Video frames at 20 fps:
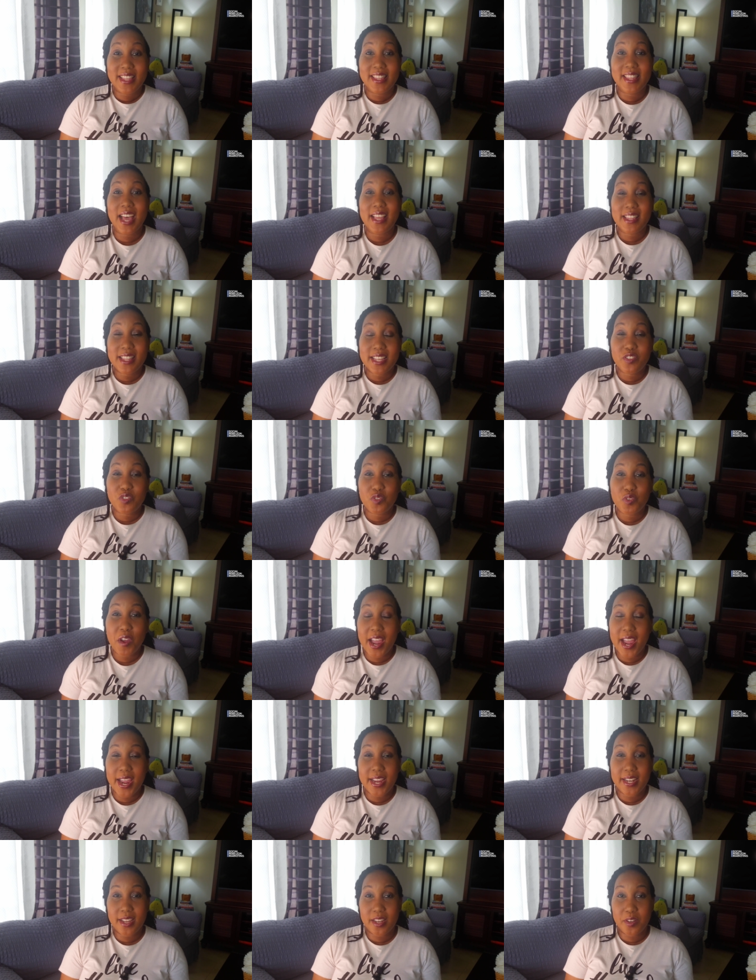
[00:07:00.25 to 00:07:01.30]
that they
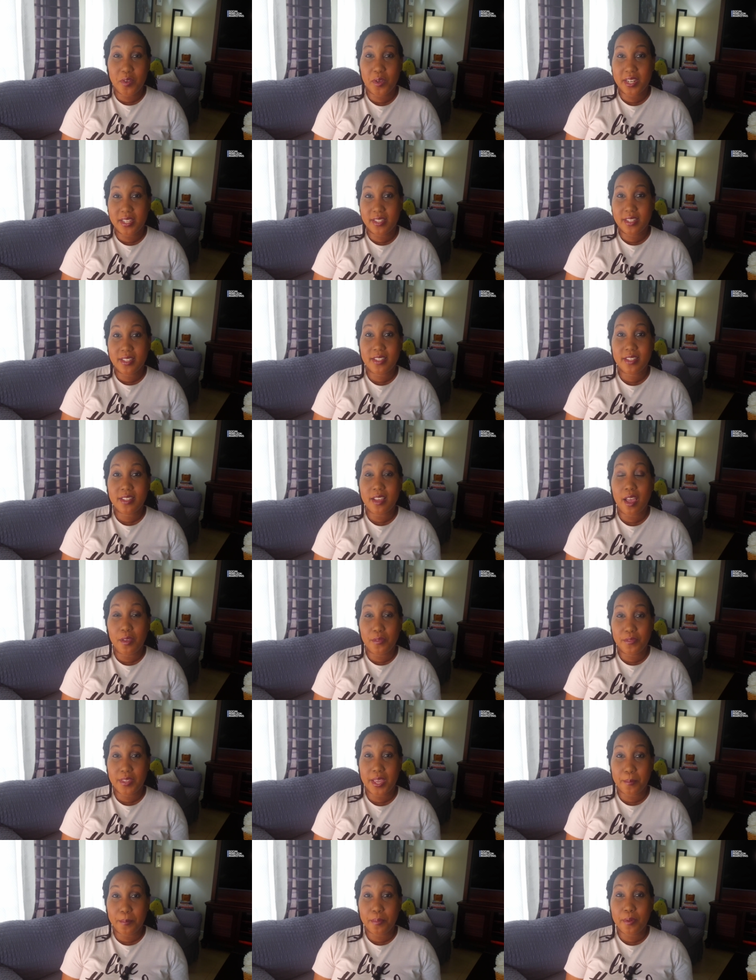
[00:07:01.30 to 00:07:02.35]
tried in order to solve
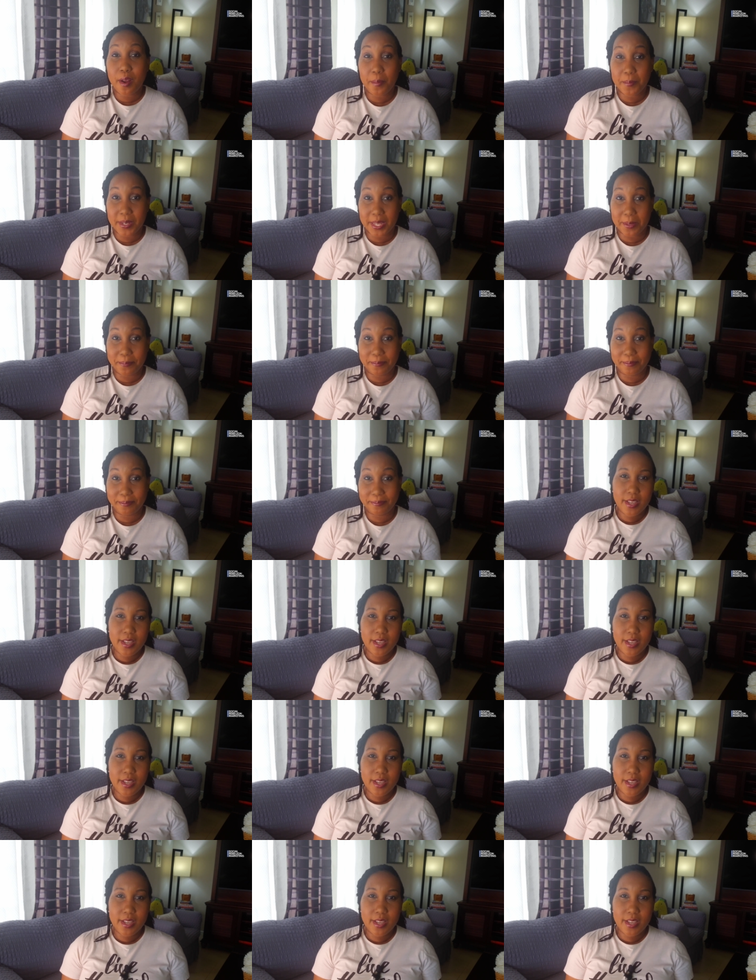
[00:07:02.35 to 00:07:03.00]
their problem.